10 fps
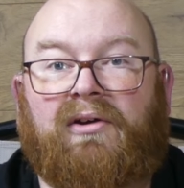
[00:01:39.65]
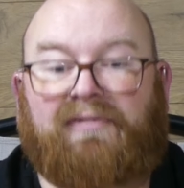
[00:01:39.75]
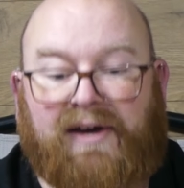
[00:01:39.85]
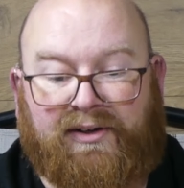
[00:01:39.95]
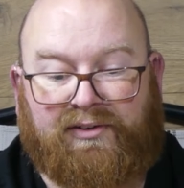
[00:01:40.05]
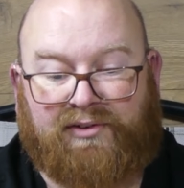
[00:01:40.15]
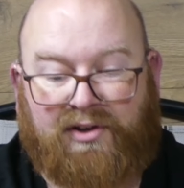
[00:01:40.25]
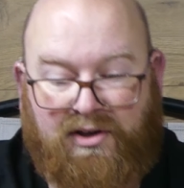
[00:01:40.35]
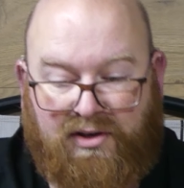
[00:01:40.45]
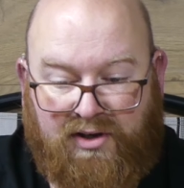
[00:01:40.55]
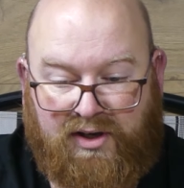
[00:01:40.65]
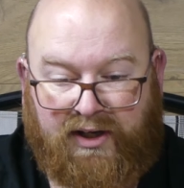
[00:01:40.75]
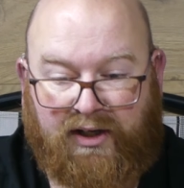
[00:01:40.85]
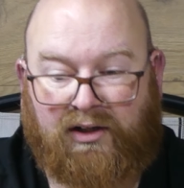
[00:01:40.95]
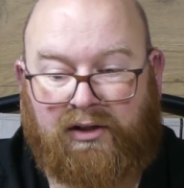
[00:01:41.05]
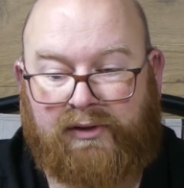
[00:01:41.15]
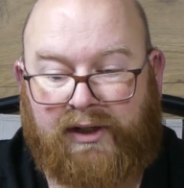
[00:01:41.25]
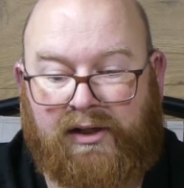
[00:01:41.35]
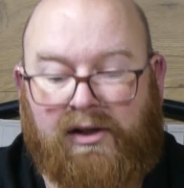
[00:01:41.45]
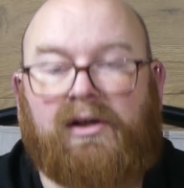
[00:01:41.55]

fans included.